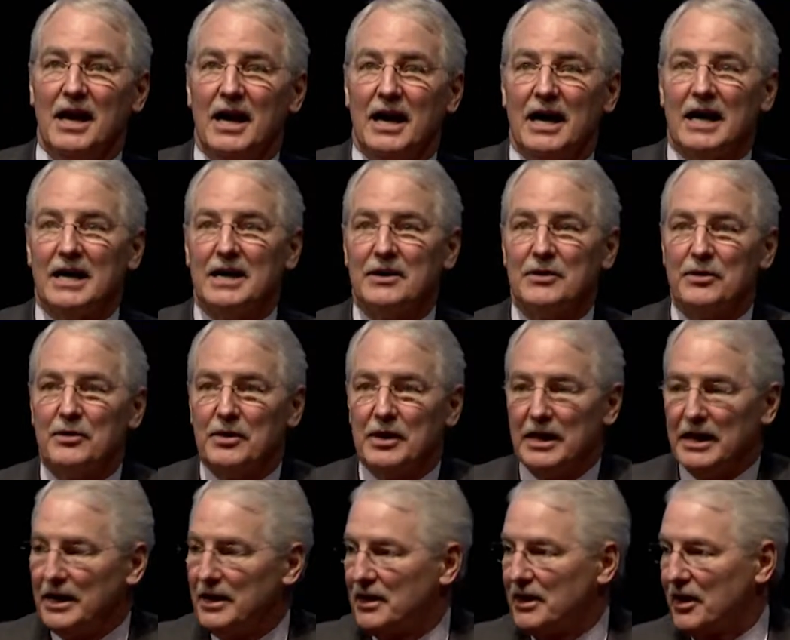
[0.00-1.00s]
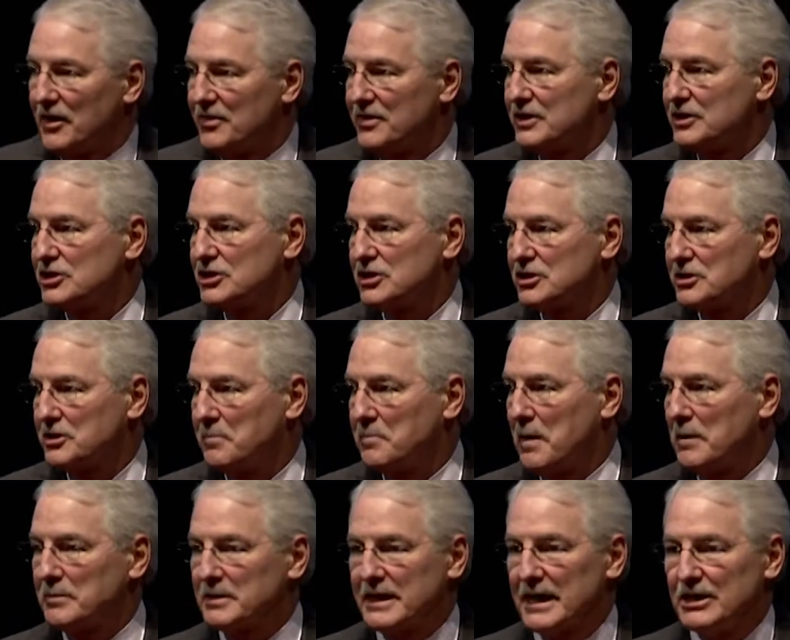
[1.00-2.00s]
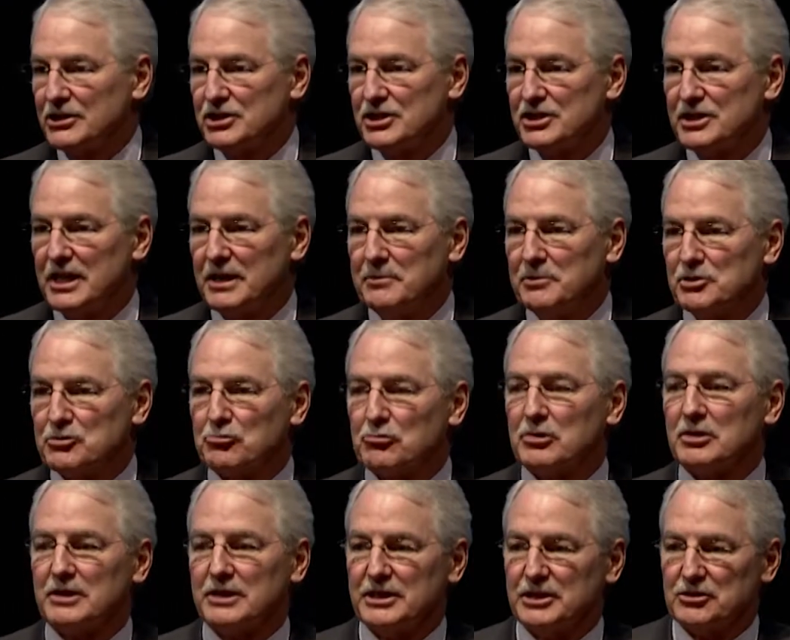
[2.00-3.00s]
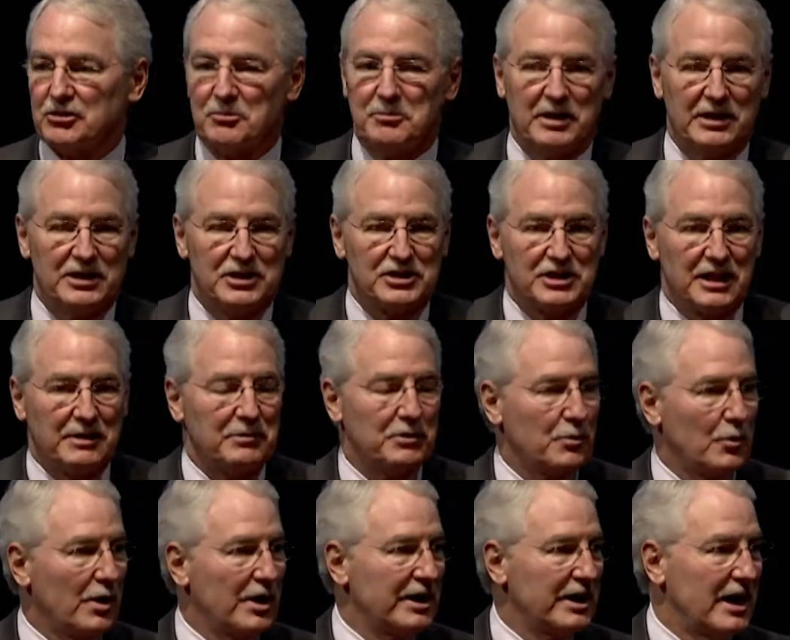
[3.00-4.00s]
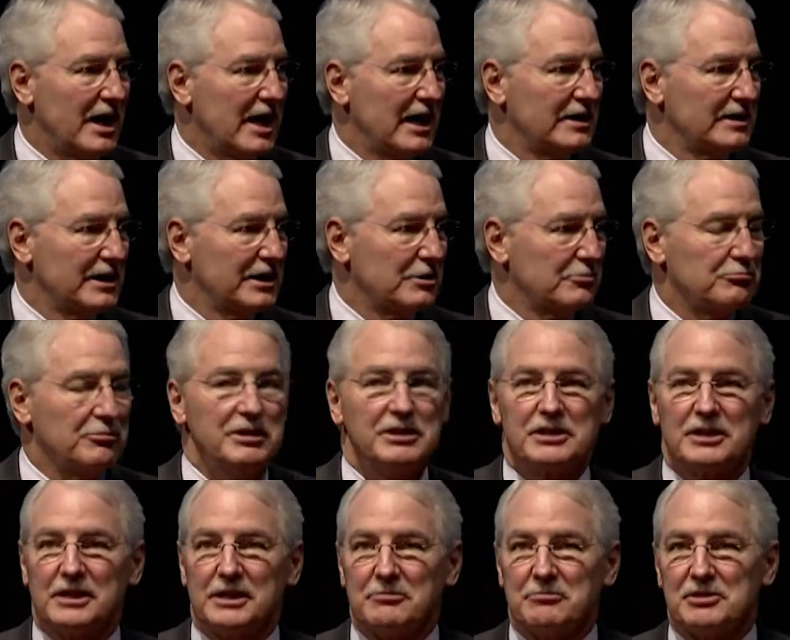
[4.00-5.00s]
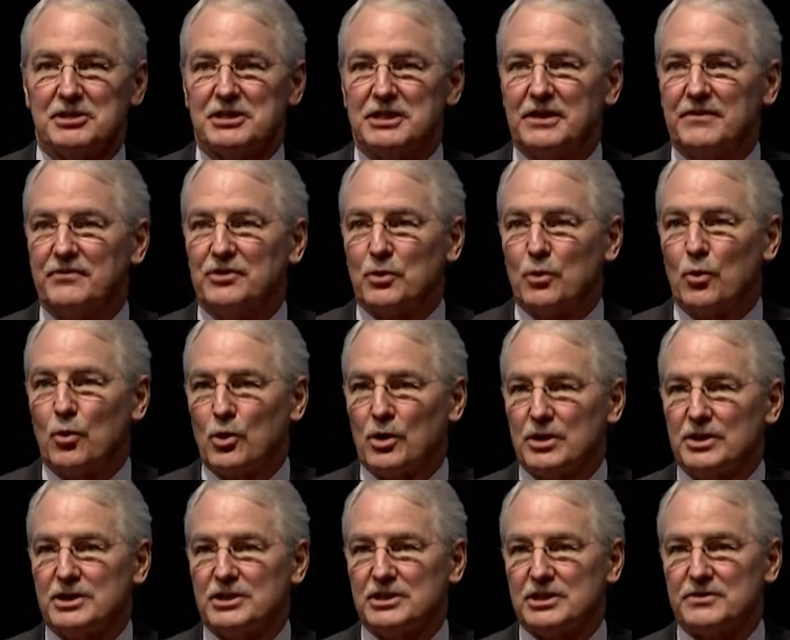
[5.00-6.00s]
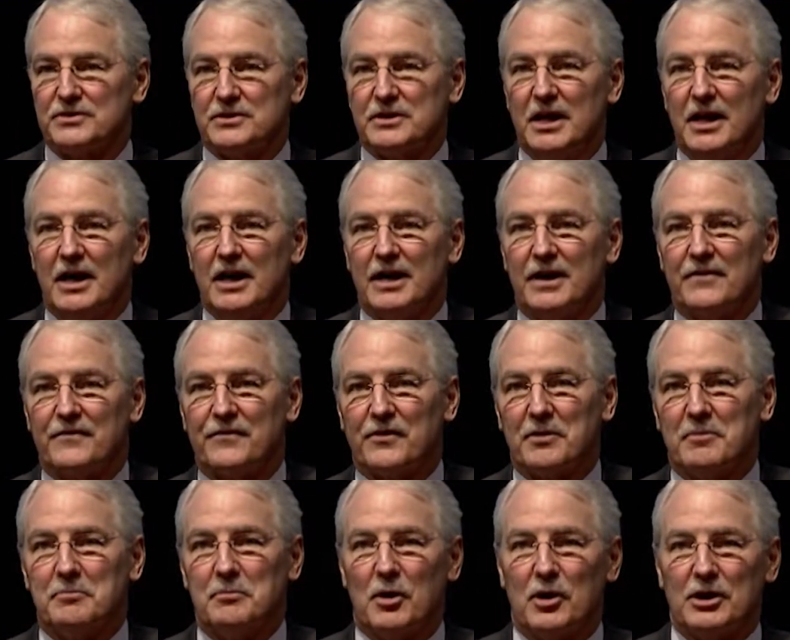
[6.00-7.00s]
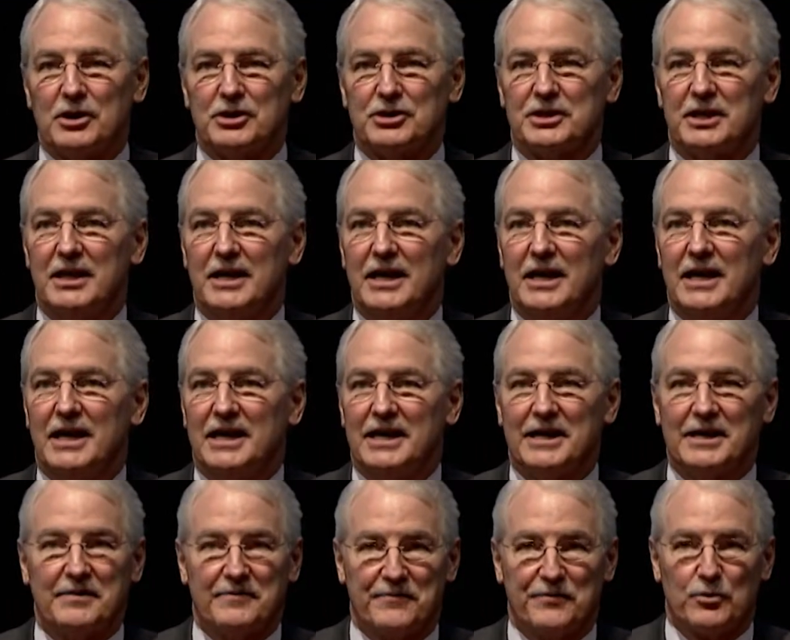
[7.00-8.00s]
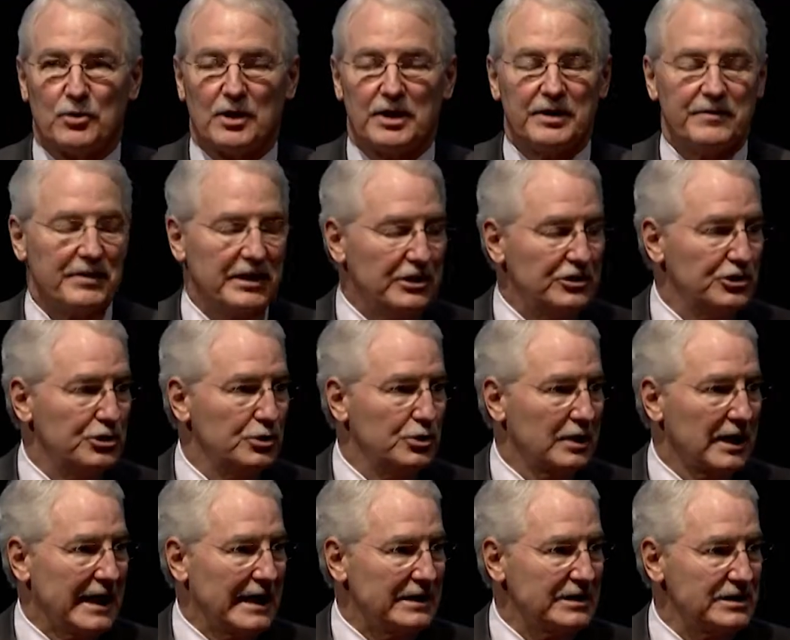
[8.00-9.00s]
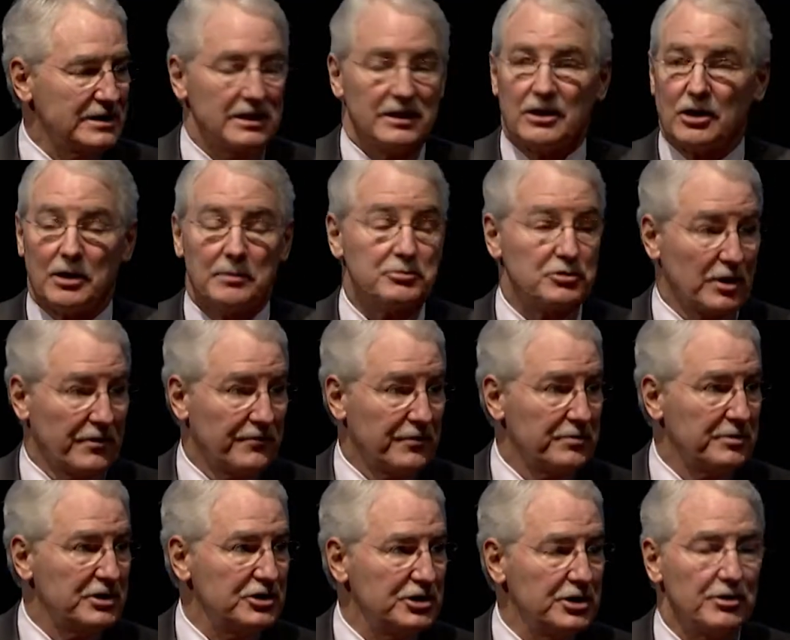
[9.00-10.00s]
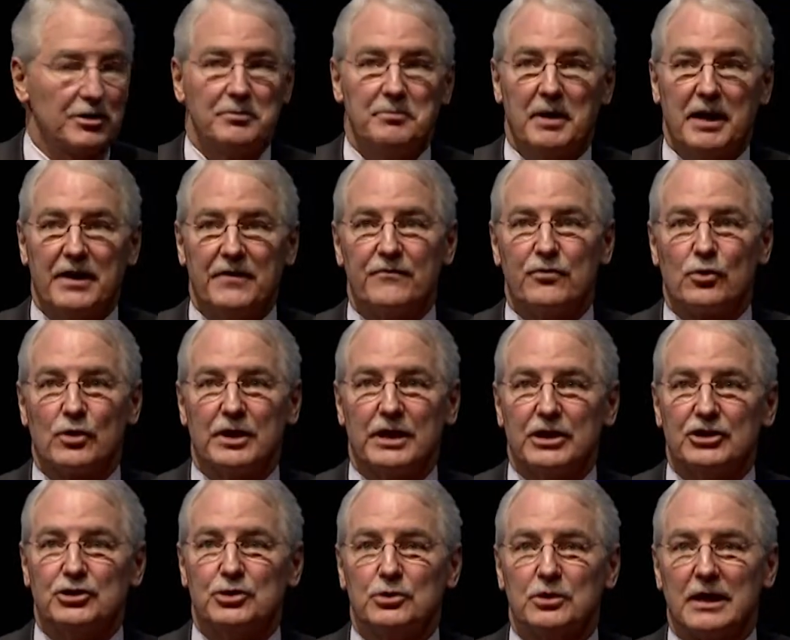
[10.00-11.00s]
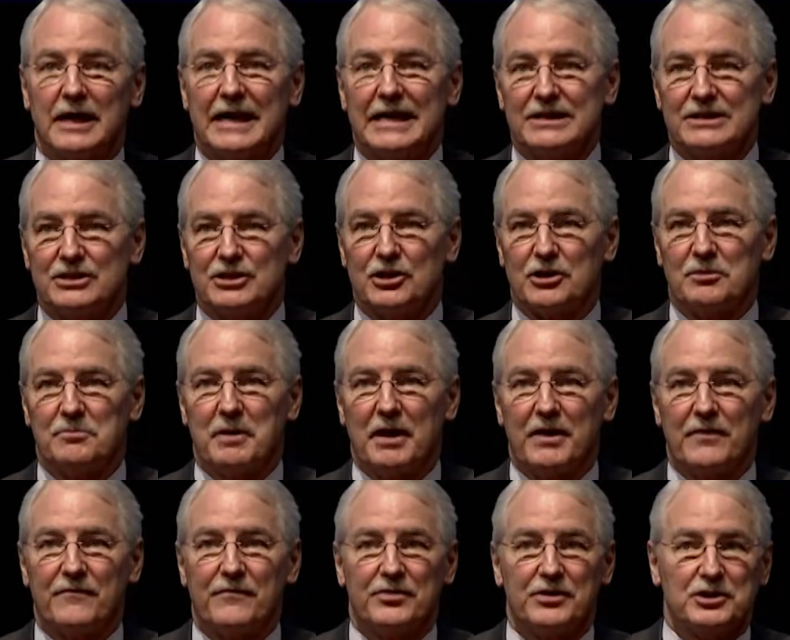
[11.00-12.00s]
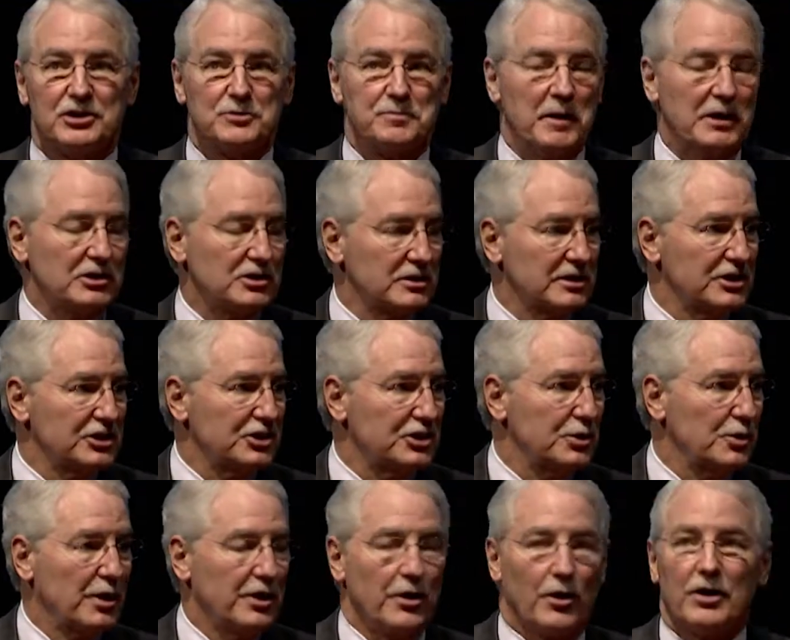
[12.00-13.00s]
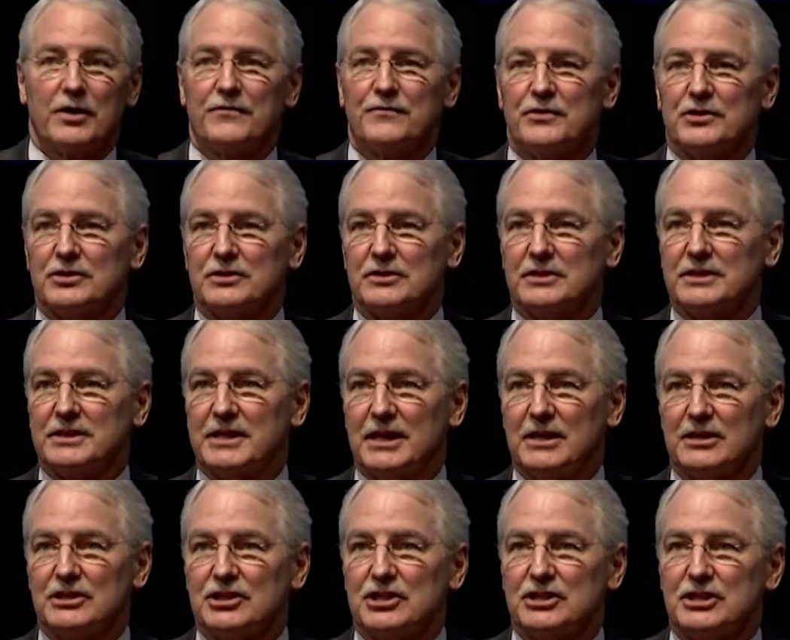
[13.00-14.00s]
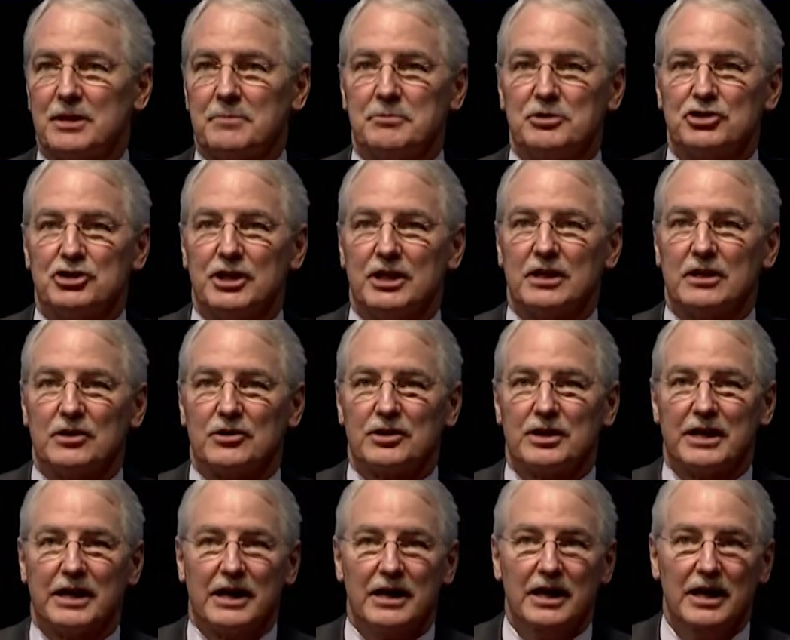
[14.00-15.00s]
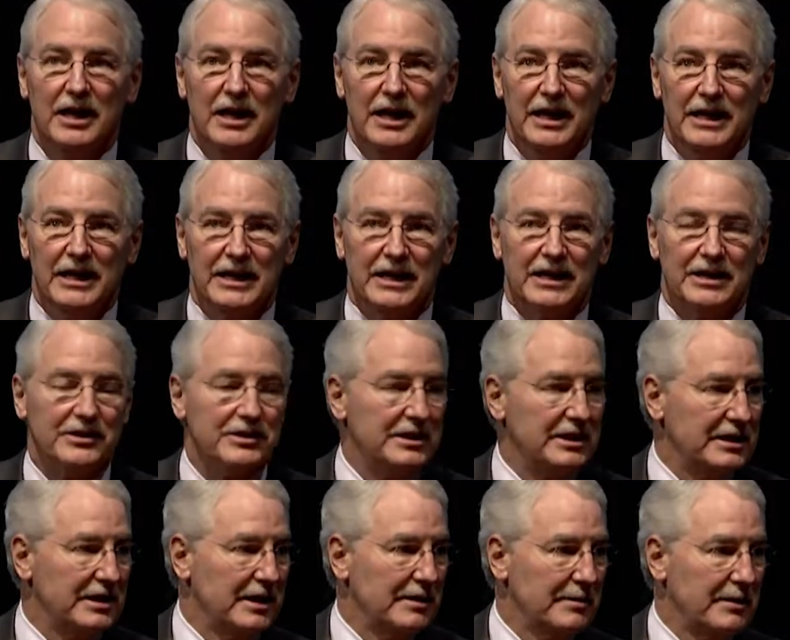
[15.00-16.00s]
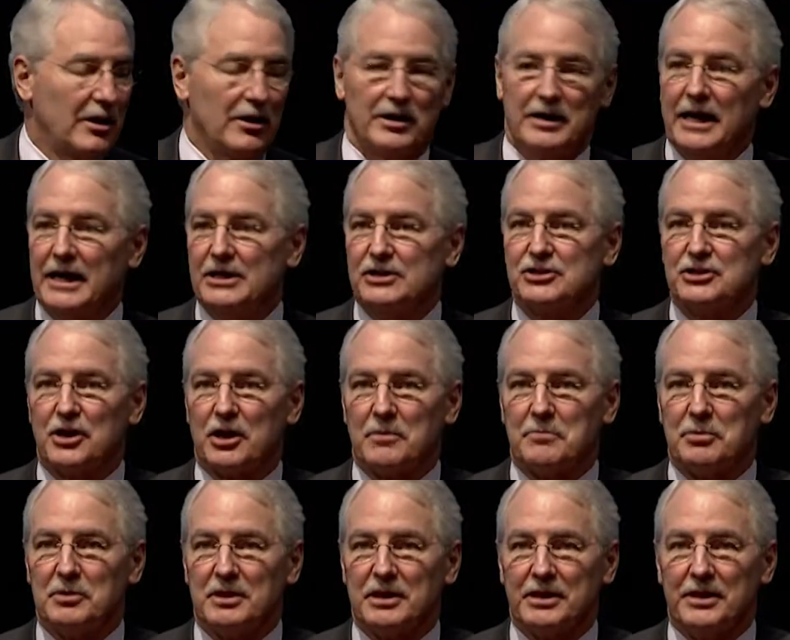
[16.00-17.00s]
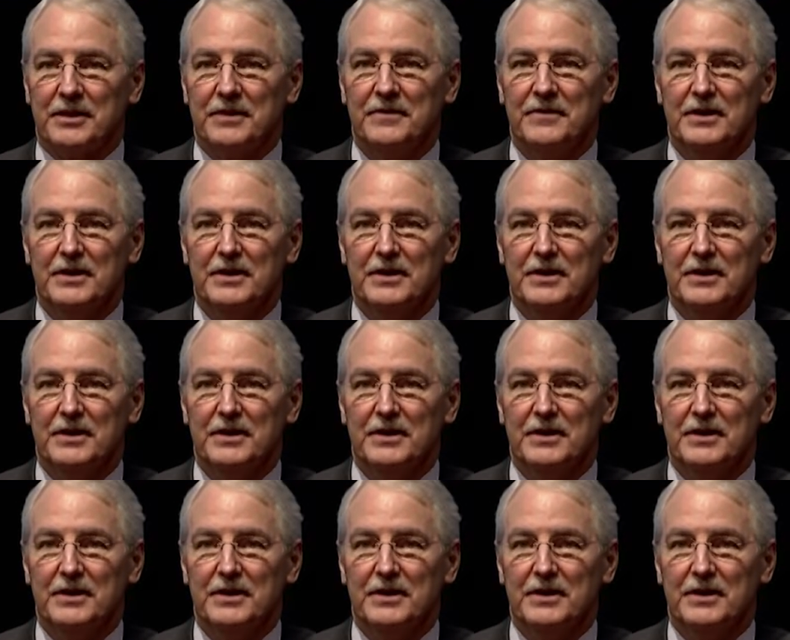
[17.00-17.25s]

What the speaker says: The publications team is really a tremendous team, and wanted to highlight a recently received award. This is from March for an issue from this year in May, for an issue last year in May, for the special issue on artificial intelligence and machine learning in the ACR Bulletin.